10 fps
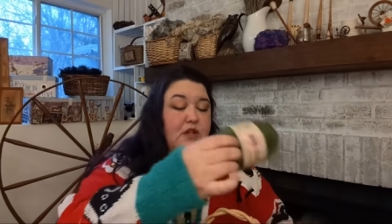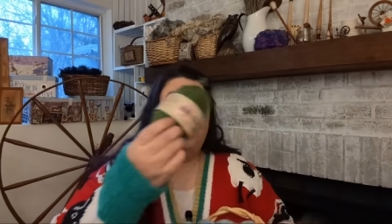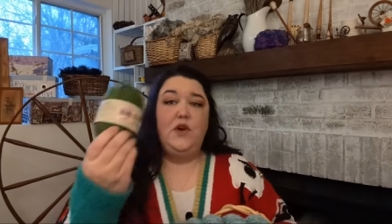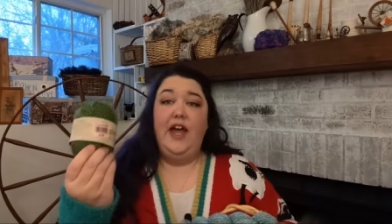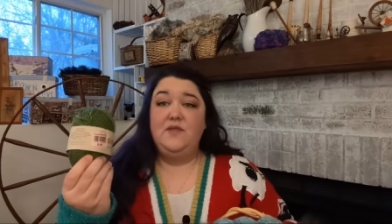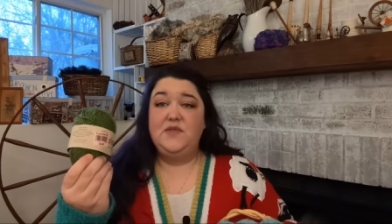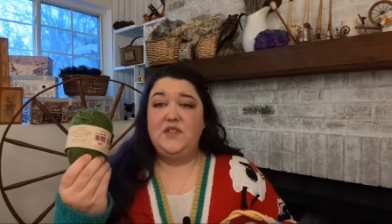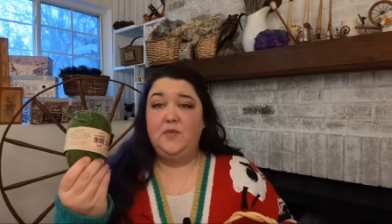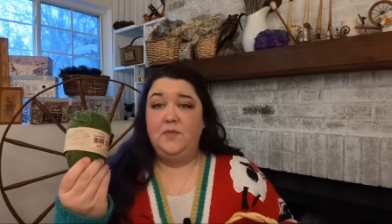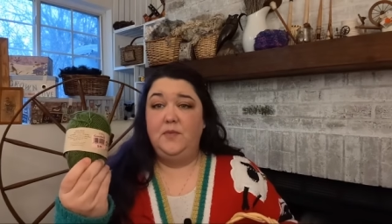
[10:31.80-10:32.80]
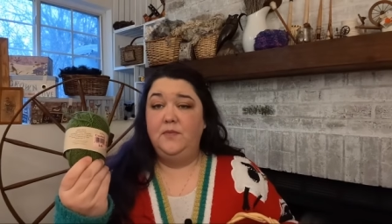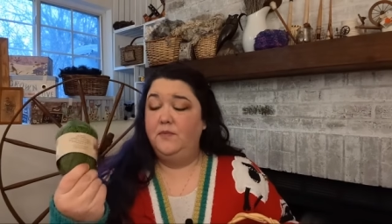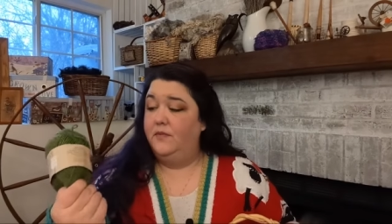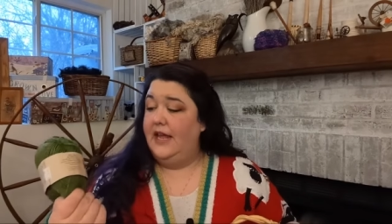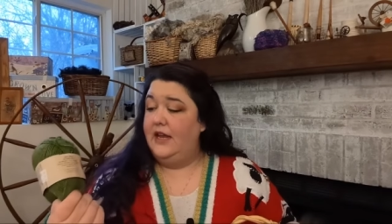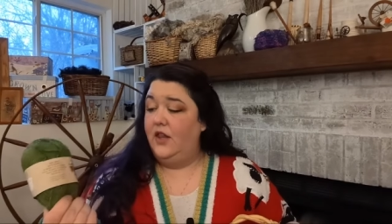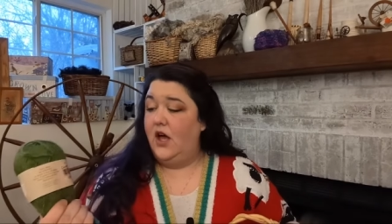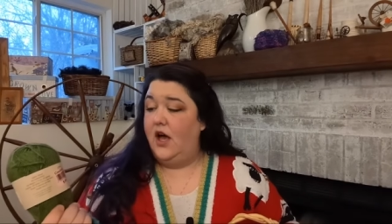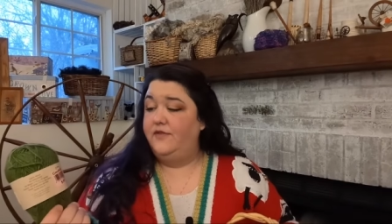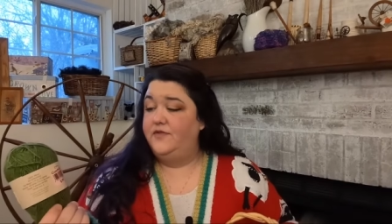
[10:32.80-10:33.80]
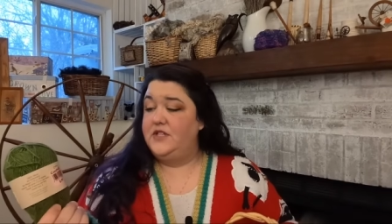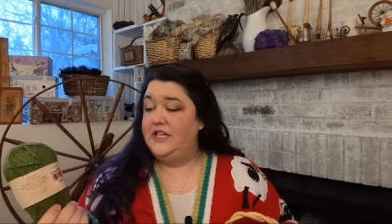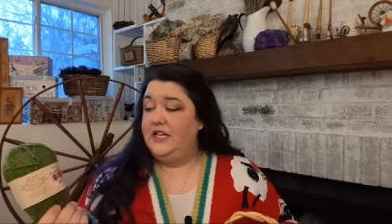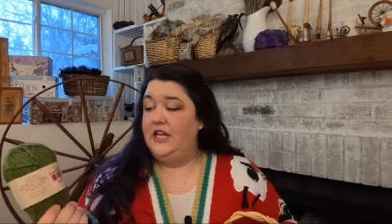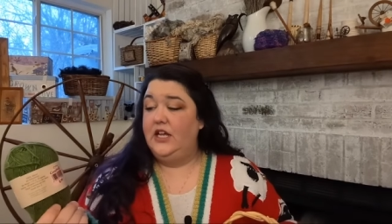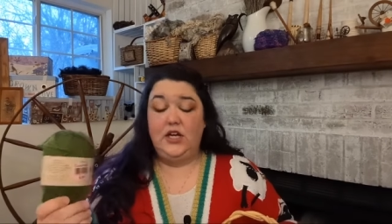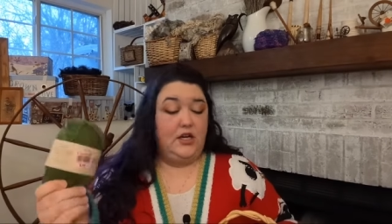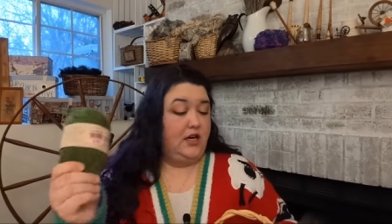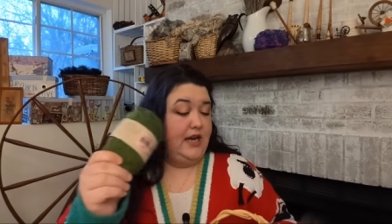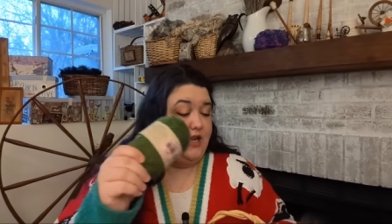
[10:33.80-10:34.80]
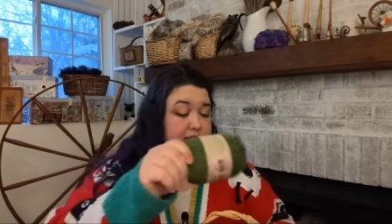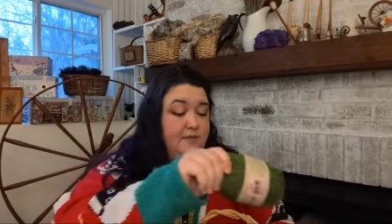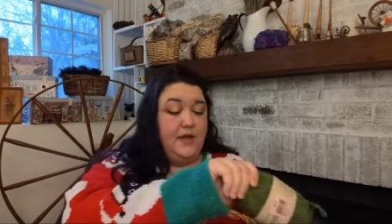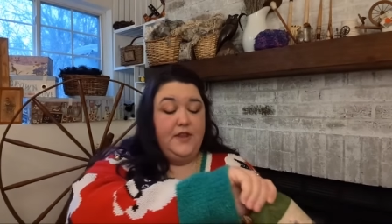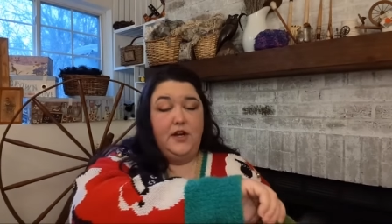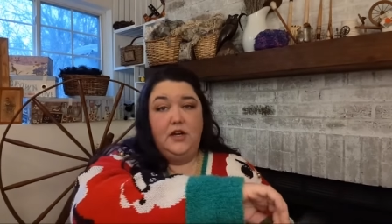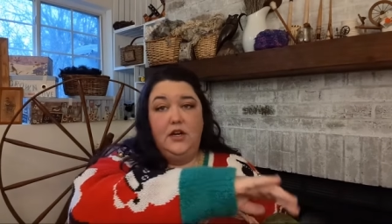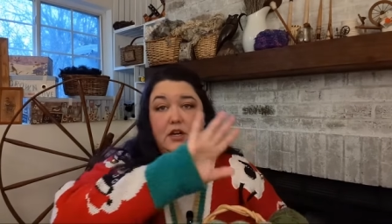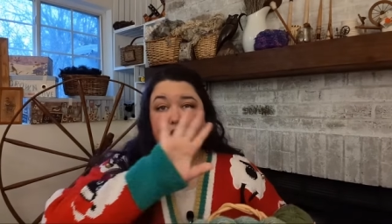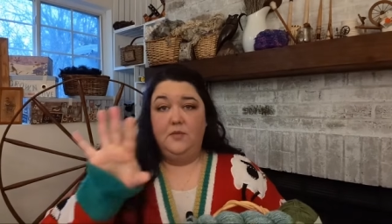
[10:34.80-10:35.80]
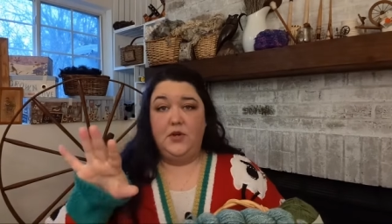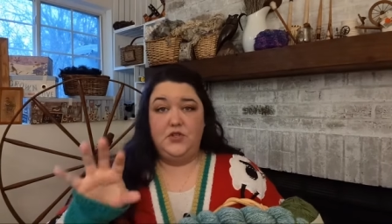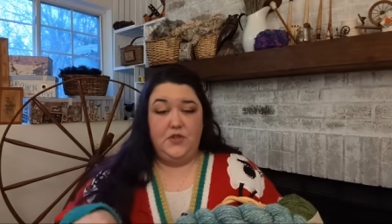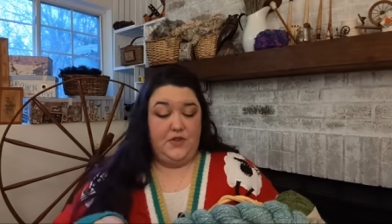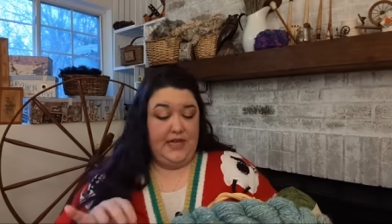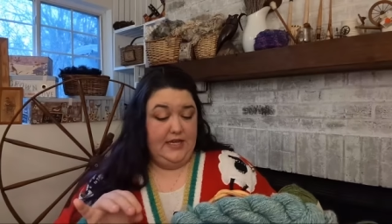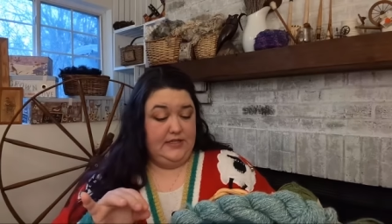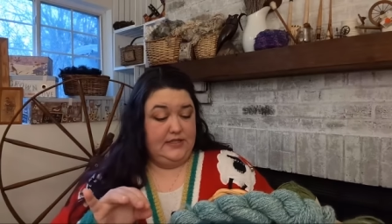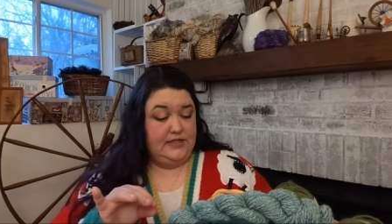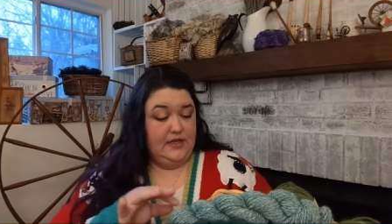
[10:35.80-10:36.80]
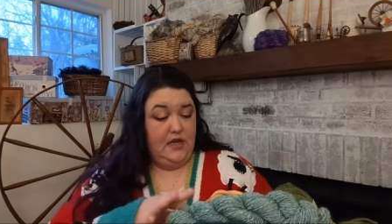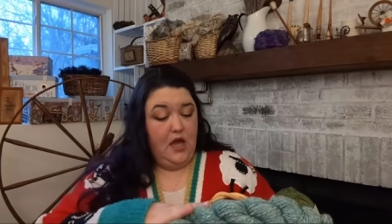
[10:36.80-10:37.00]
so I have some Lanaloft in here and some other commercial things.